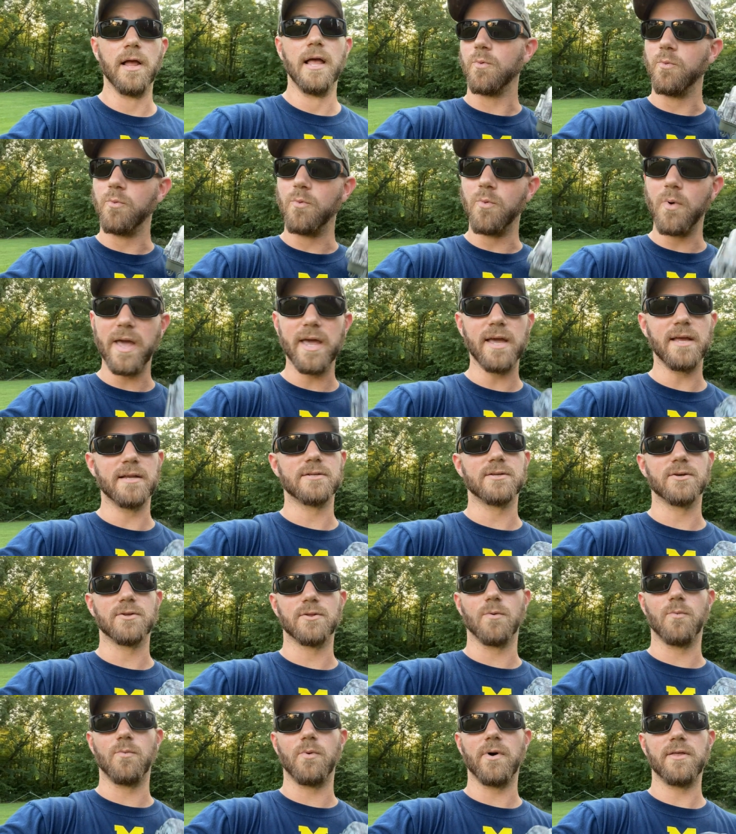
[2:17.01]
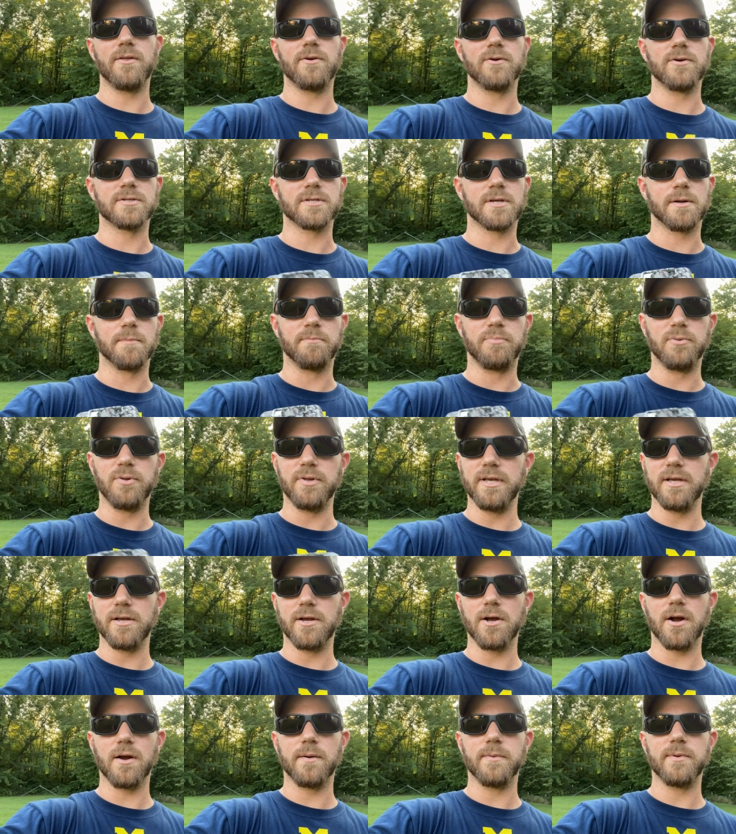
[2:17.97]
Wait until the weather is complete
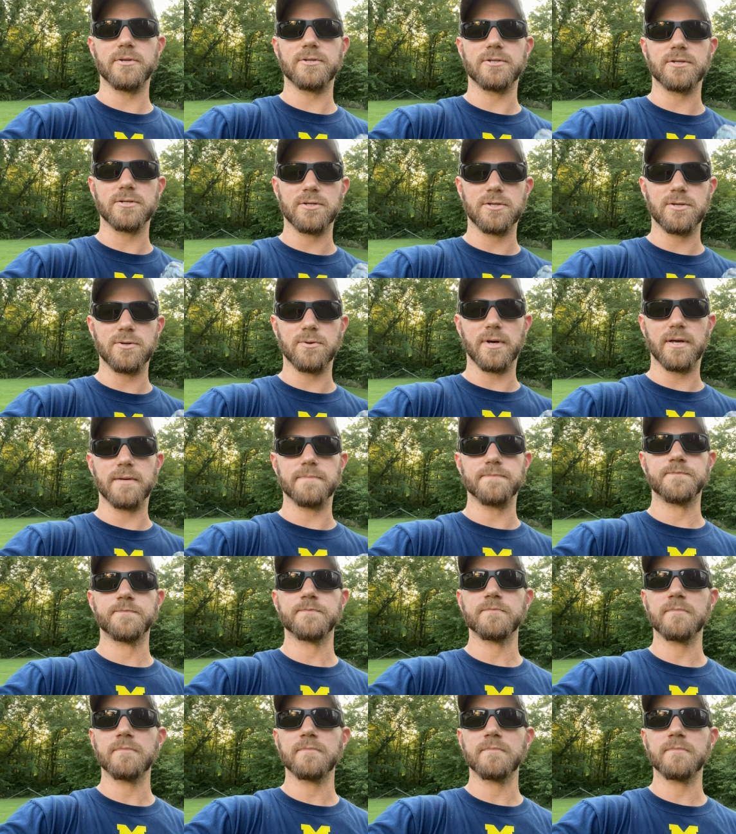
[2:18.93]
garbage and do it.